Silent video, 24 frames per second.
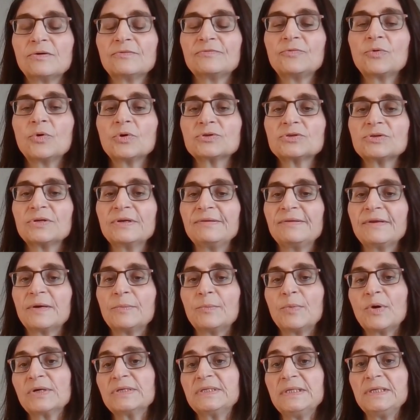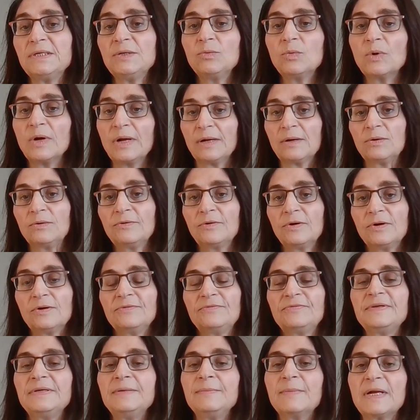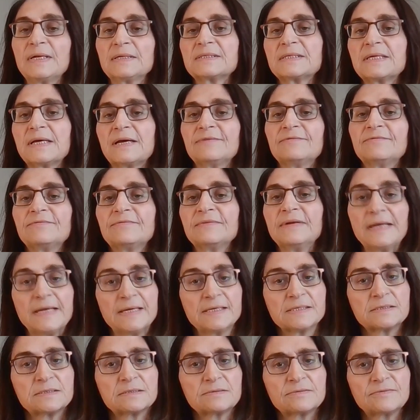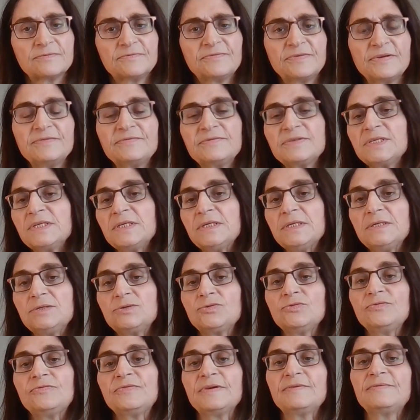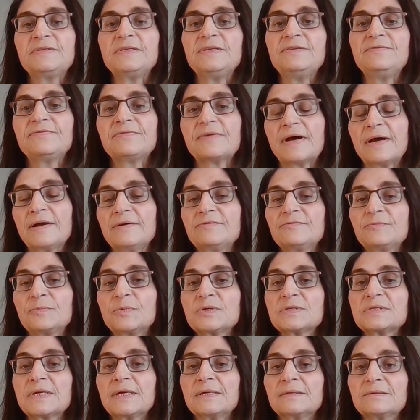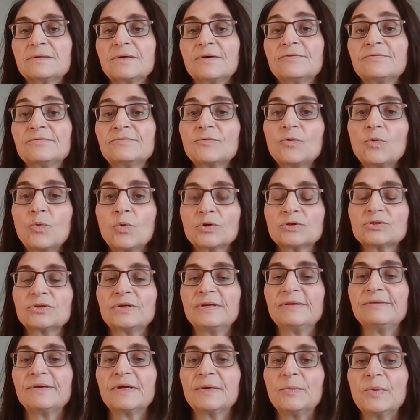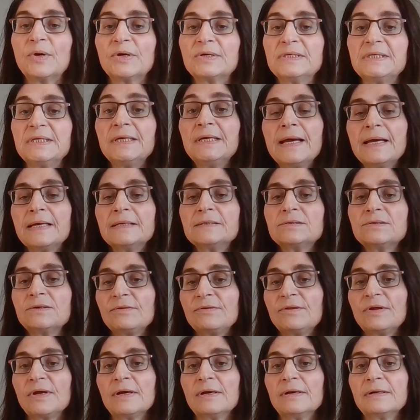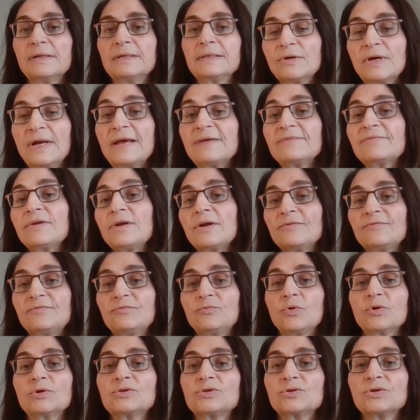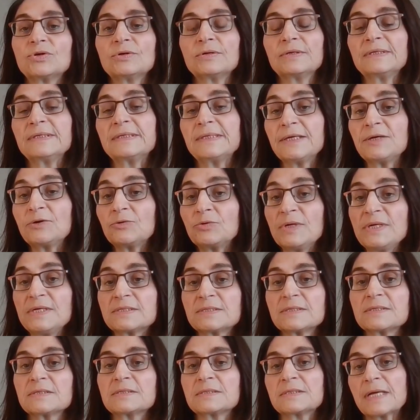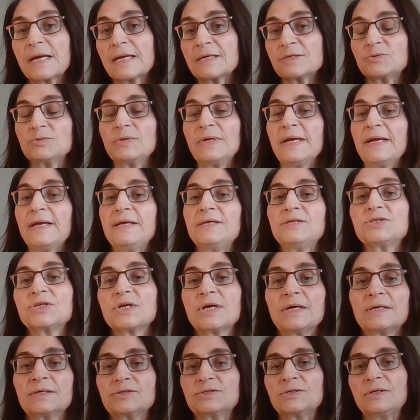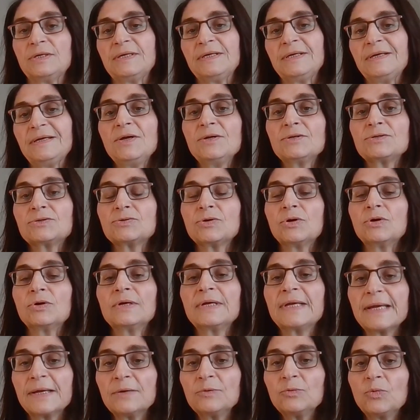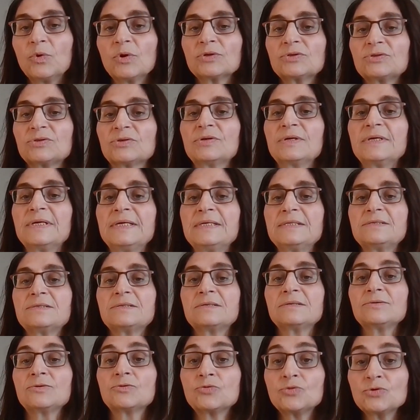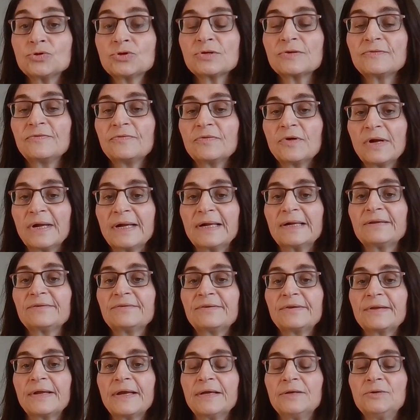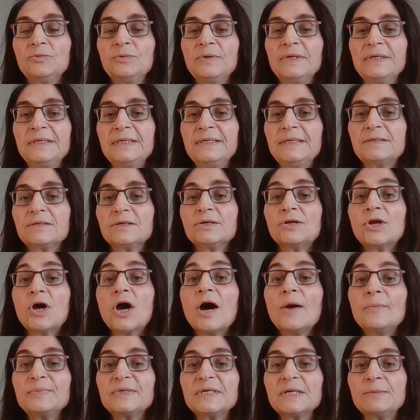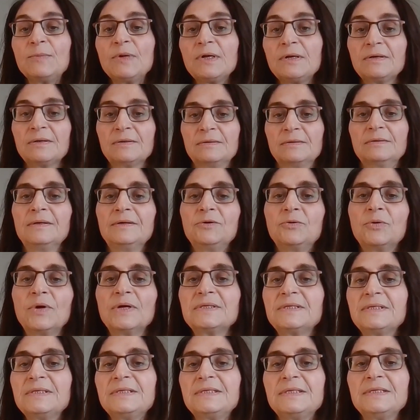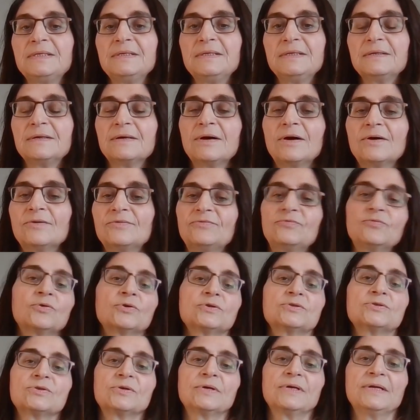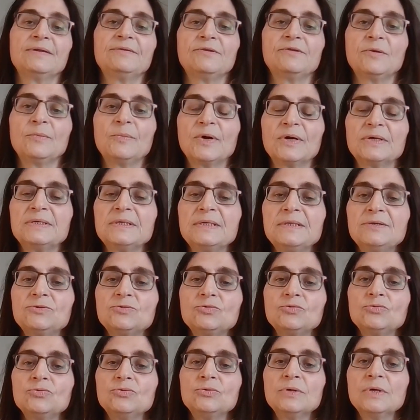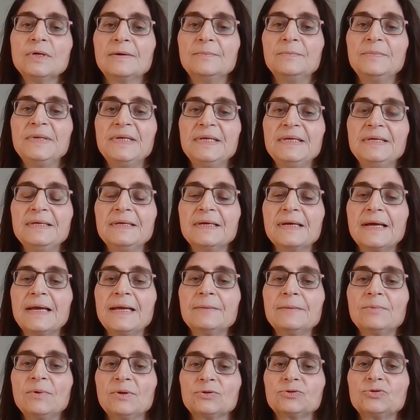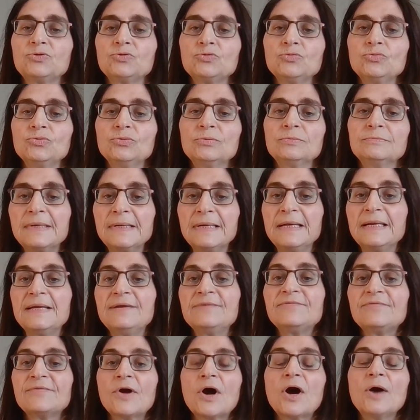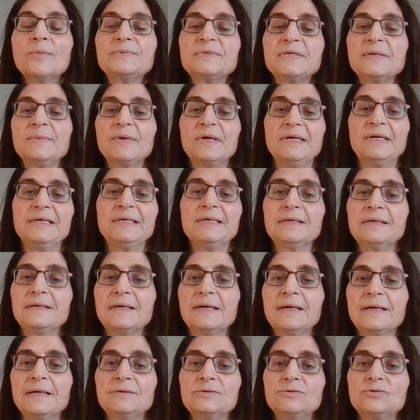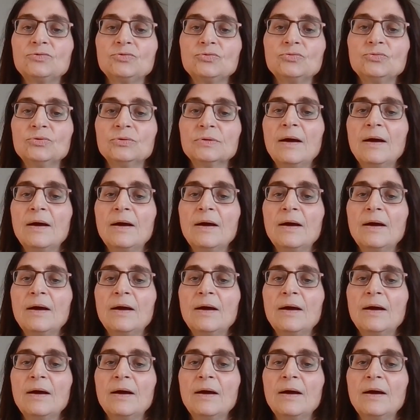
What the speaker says: water in their body, while females have less, 50 to 55% of water in their body. And the level of water decreases as we age, actually. So again, water is crucial for health, and we need an optimal quantity of water in the body to be able to live optimally and to